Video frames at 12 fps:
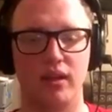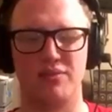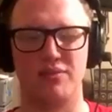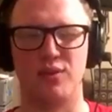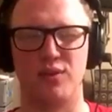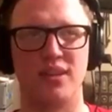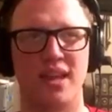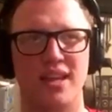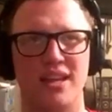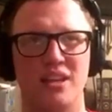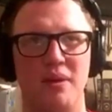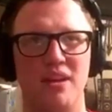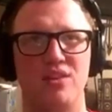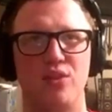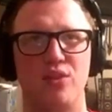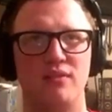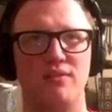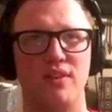except for that his
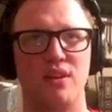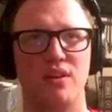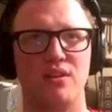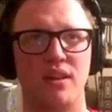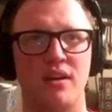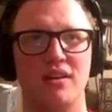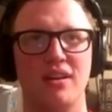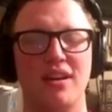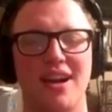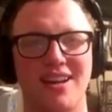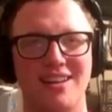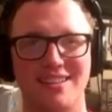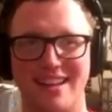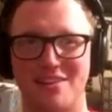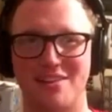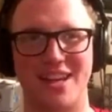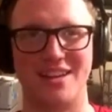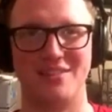best friend figures out. It's
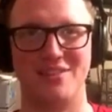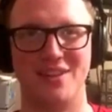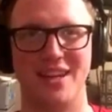actually kind